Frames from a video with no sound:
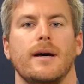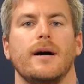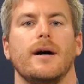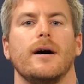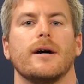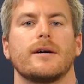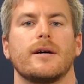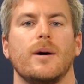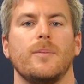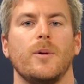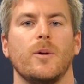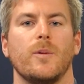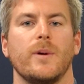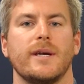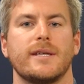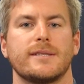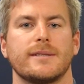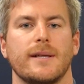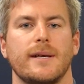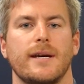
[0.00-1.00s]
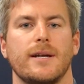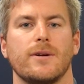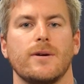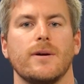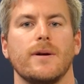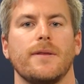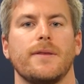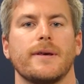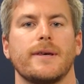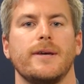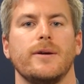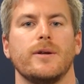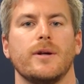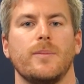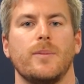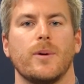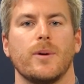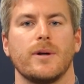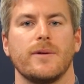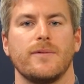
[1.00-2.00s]
A couple weeks later, the
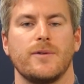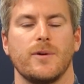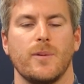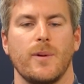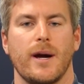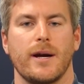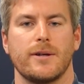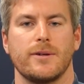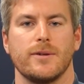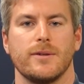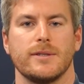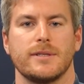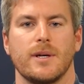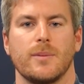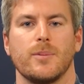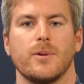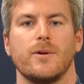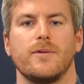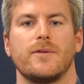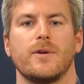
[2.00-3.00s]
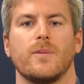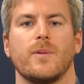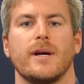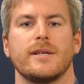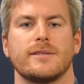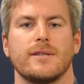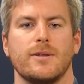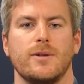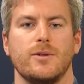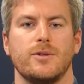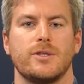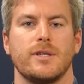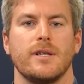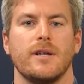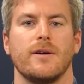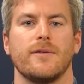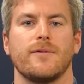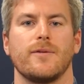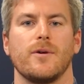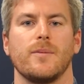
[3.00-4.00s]
CUNA Board of Directors approved a
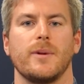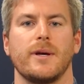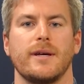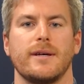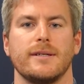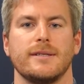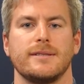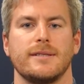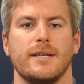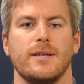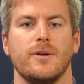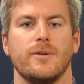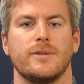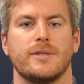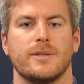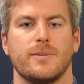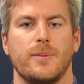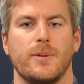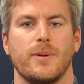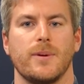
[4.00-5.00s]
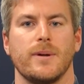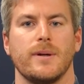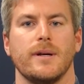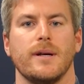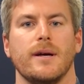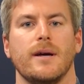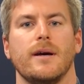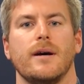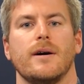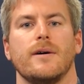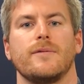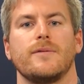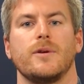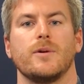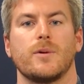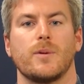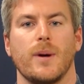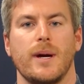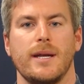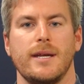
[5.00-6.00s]
resolution affirming continued support of
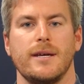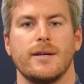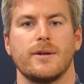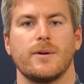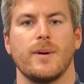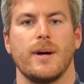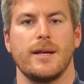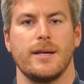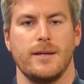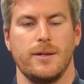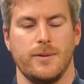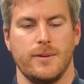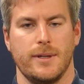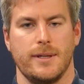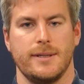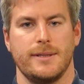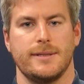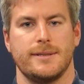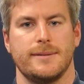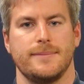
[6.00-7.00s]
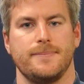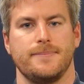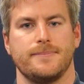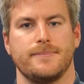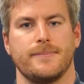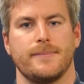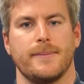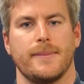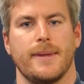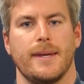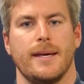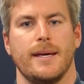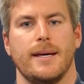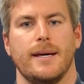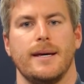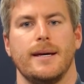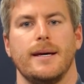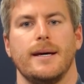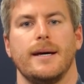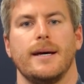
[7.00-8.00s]
Ukrainian credit unions.
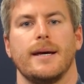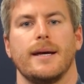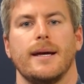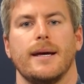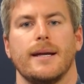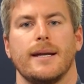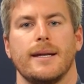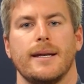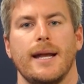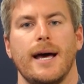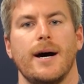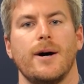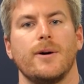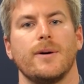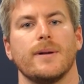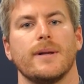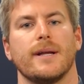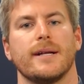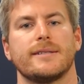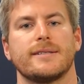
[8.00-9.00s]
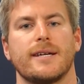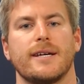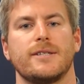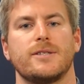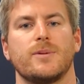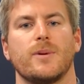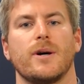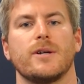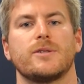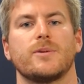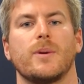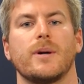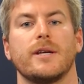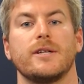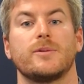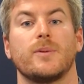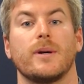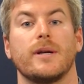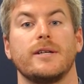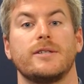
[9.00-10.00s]
Now, let's get to our
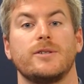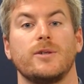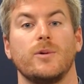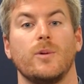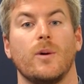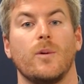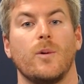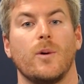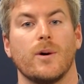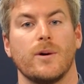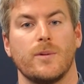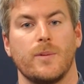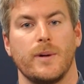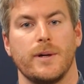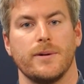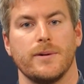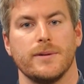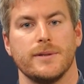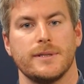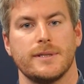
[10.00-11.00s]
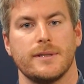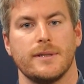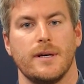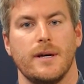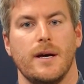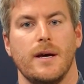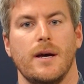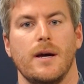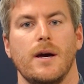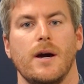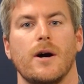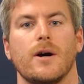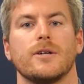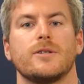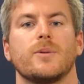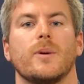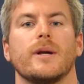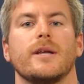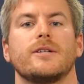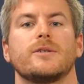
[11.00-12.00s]
2022 award winners. Our
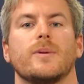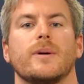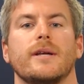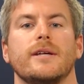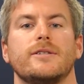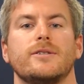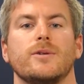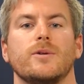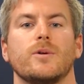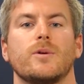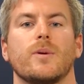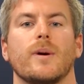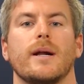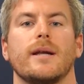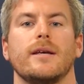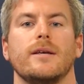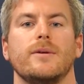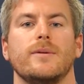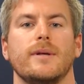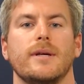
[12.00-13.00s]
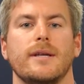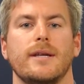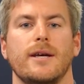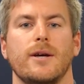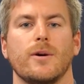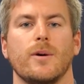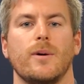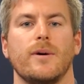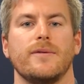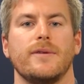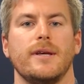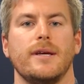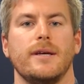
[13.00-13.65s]
2022 Credit Union Hero of the